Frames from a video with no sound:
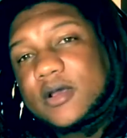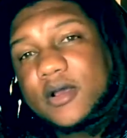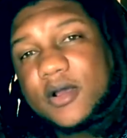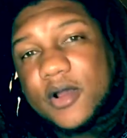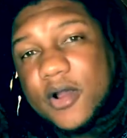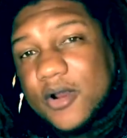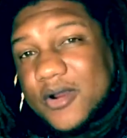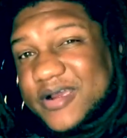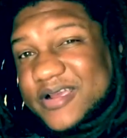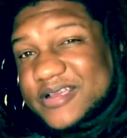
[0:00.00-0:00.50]

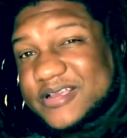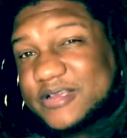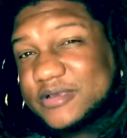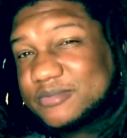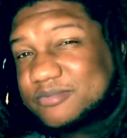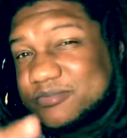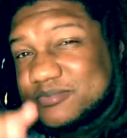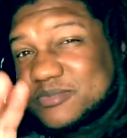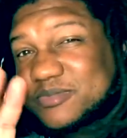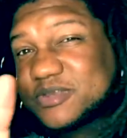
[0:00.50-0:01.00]
All right,
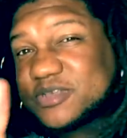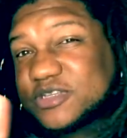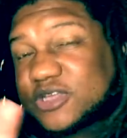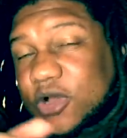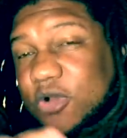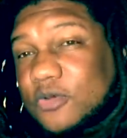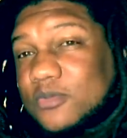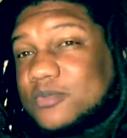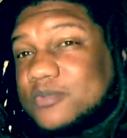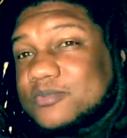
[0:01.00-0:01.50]

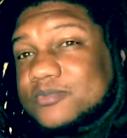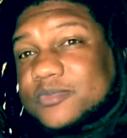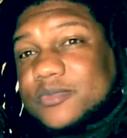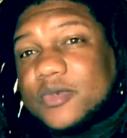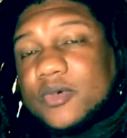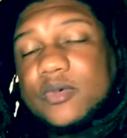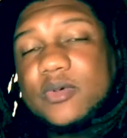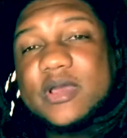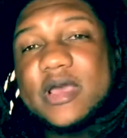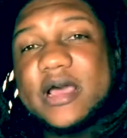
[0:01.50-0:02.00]
so
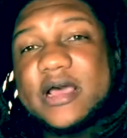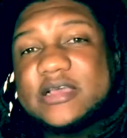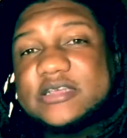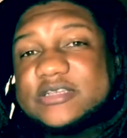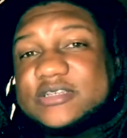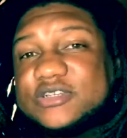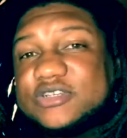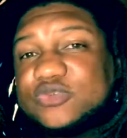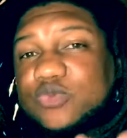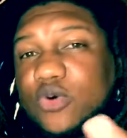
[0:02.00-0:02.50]
guys,
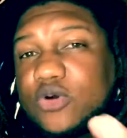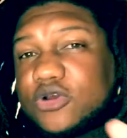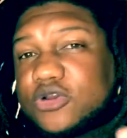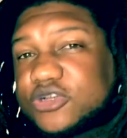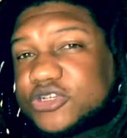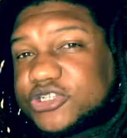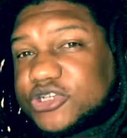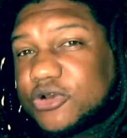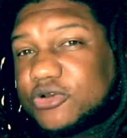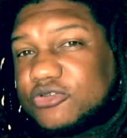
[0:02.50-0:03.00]
just wanted to
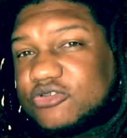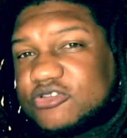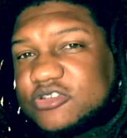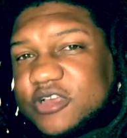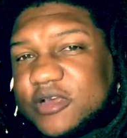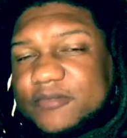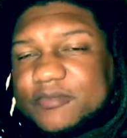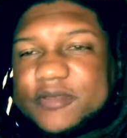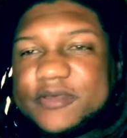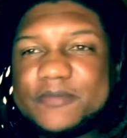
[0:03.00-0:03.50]
show you
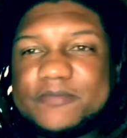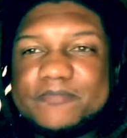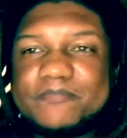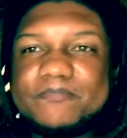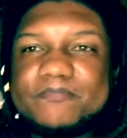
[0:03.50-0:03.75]
something.